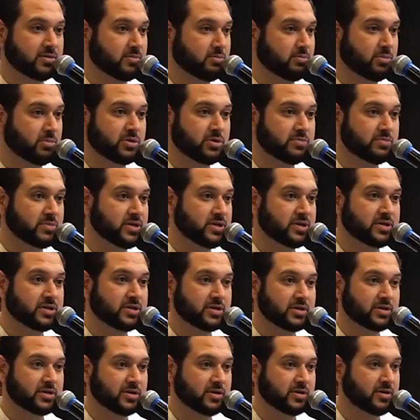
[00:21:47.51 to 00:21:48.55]
board
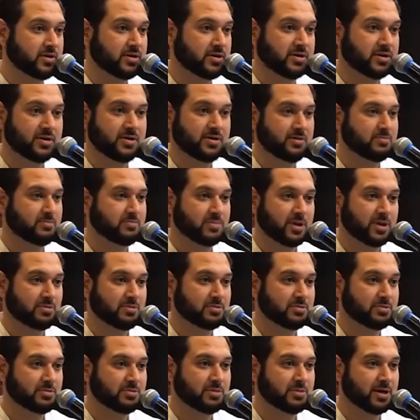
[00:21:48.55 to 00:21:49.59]
meeting, blah,
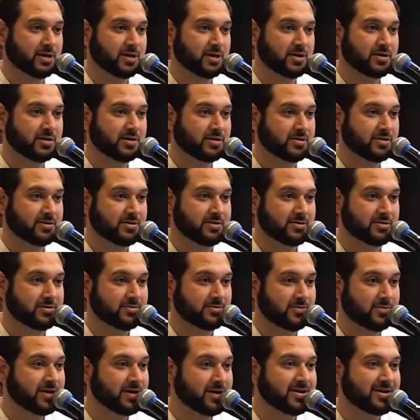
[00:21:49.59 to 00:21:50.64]
blah, blah,
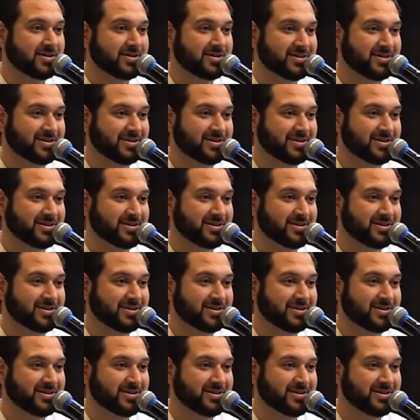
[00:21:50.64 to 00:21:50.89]
right?